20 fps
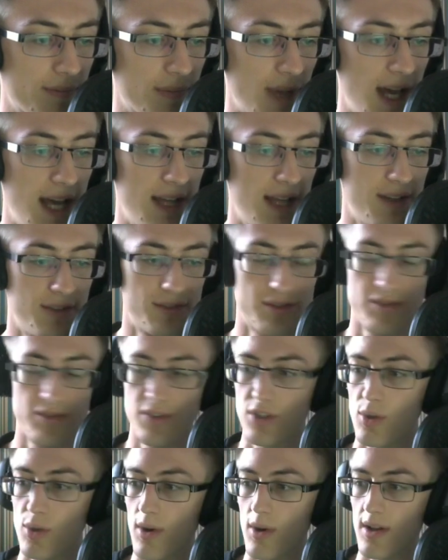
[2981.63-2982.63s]
And the
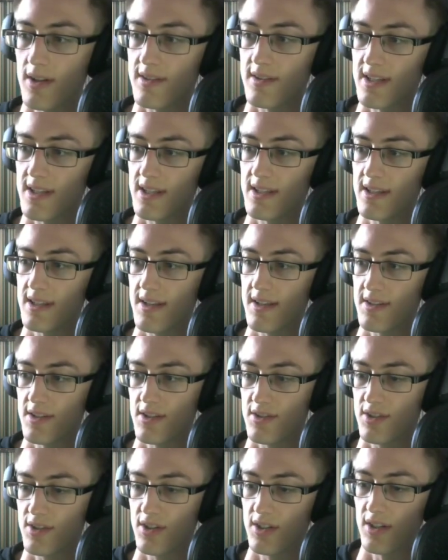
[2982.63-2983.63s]
quality isn't
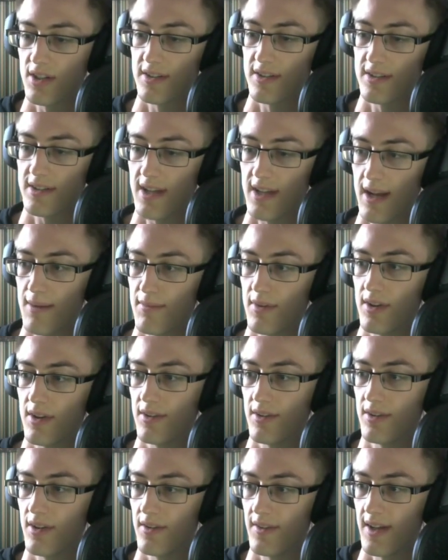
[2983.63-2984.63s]
as good on the camera
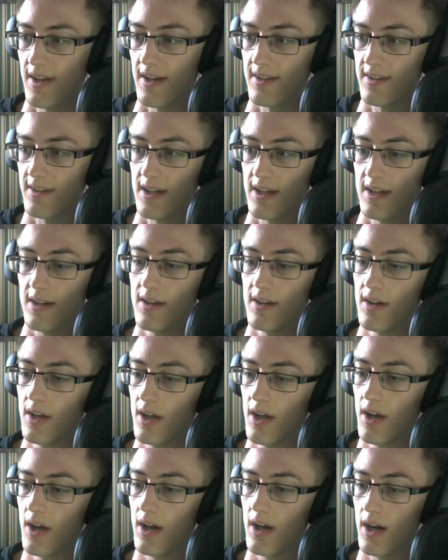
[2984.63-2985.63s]
on that there.
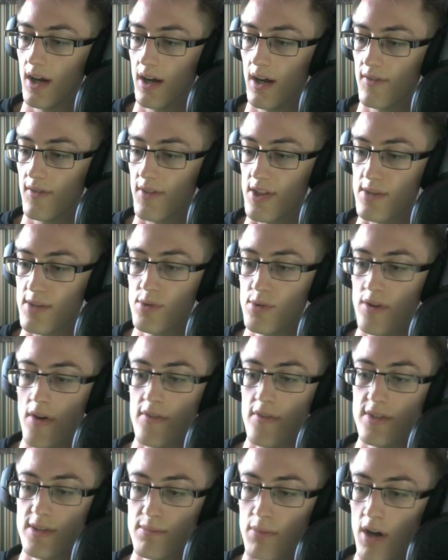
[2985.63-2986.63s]
Then you move
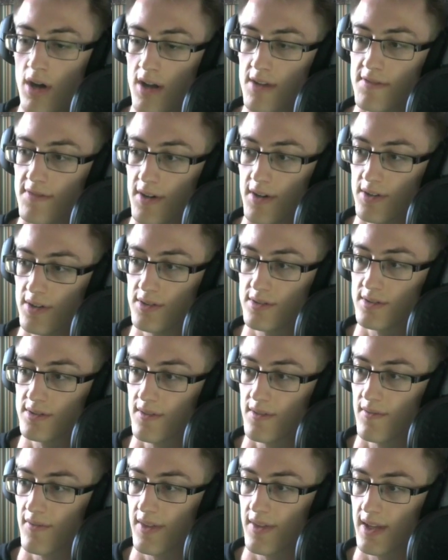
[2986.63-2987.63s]
over to my phone,
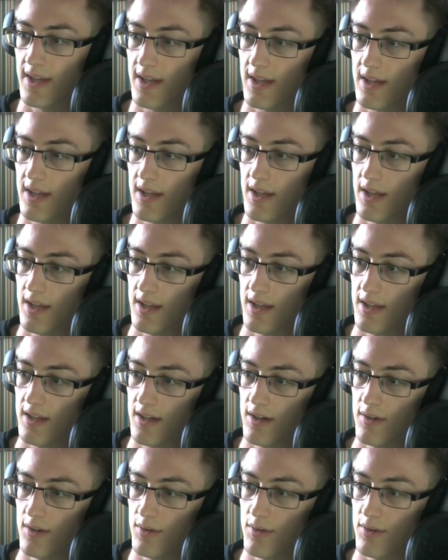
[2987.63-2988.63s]

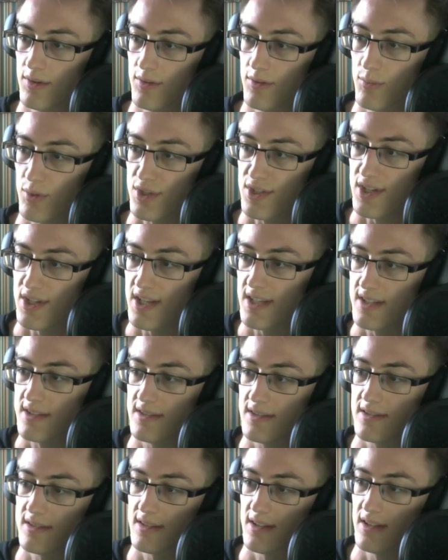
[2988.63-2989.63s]
which
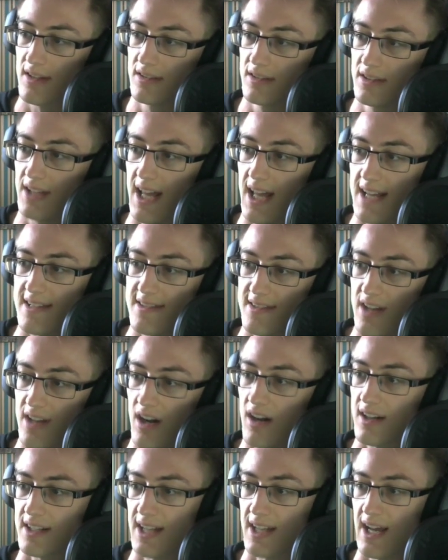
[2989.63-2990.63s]
is less
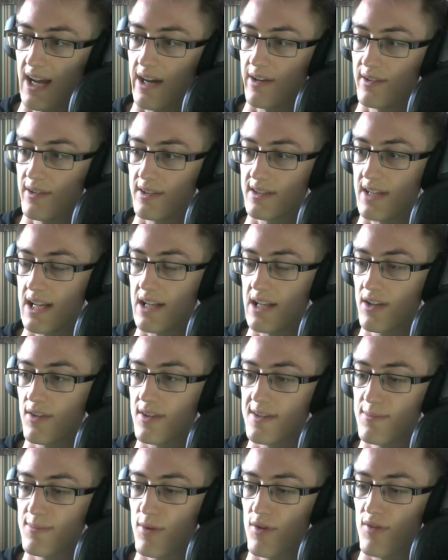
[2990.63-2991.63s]
dark now. It
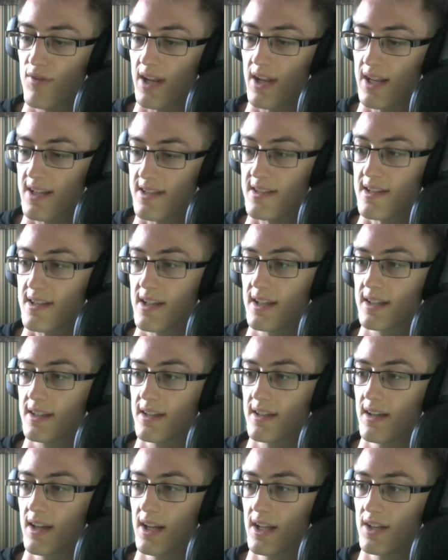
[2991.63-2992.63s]
looks more
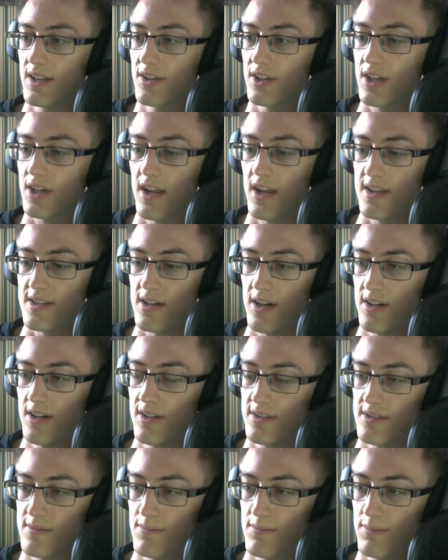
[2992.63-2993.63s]
realistic. The colors aren't
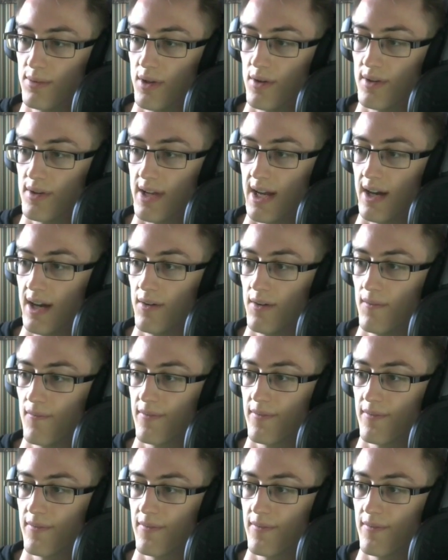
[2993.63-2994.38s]
as blown out,